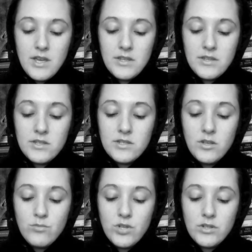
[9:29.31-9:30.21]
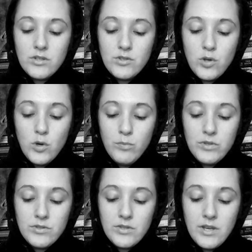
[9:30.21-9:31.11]
This subject is
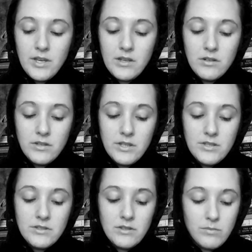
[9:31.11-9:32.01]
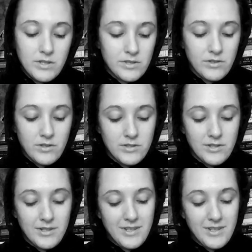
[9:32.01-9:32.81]
copious and cannot easily be exhausted.